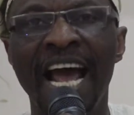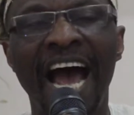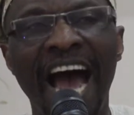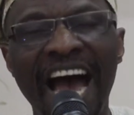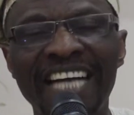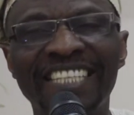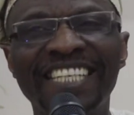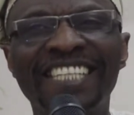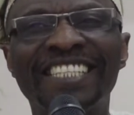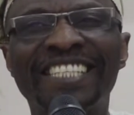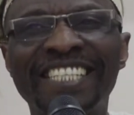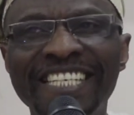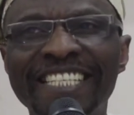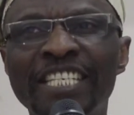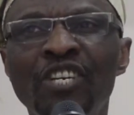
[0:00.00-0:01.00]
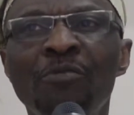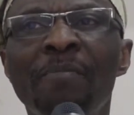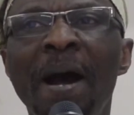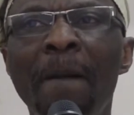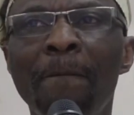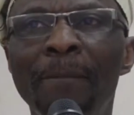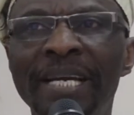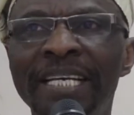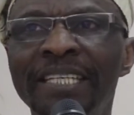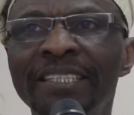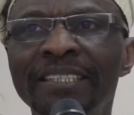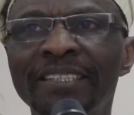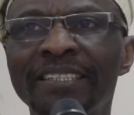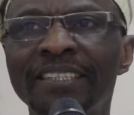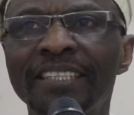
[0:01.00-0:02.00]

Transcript: And they treat human beings